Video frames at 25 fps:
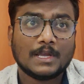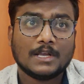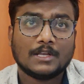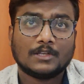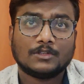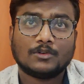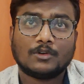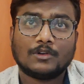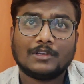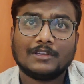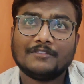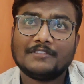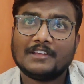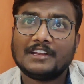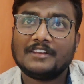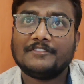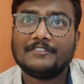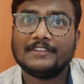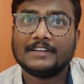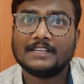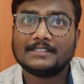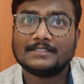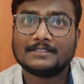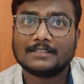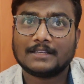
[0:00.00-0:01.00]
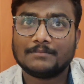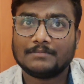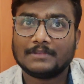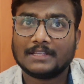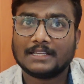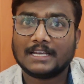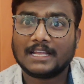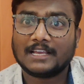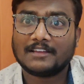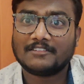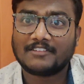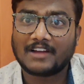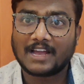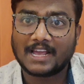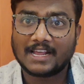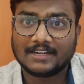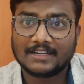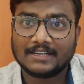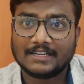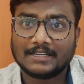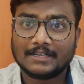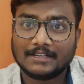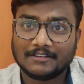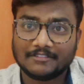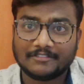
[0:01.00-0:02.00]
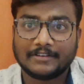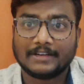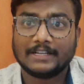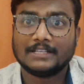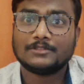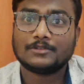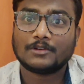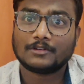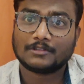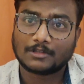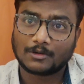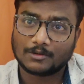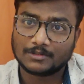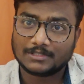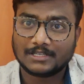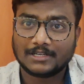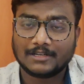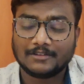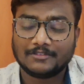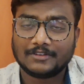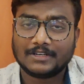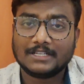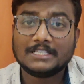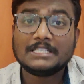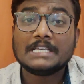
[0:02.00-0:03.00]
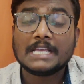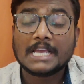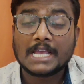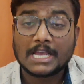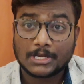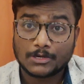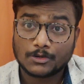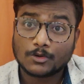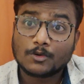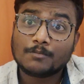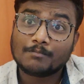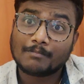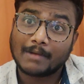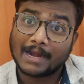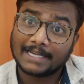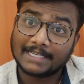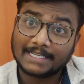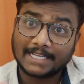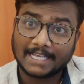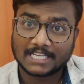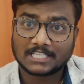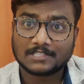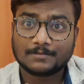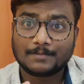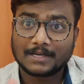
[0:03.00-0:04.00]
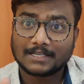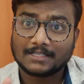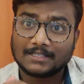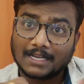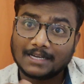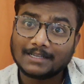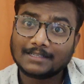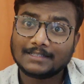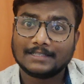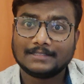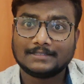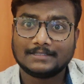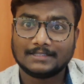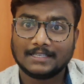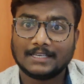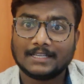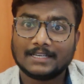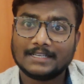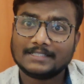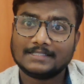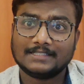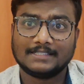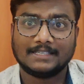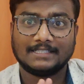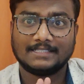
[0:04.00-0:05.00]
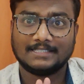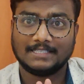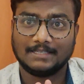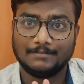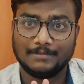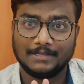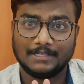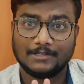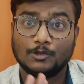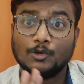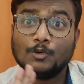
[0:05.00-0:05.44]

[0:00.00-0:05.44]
So even if it's something like 500 difference or 1000 difference, you might expect that this year in CSAB.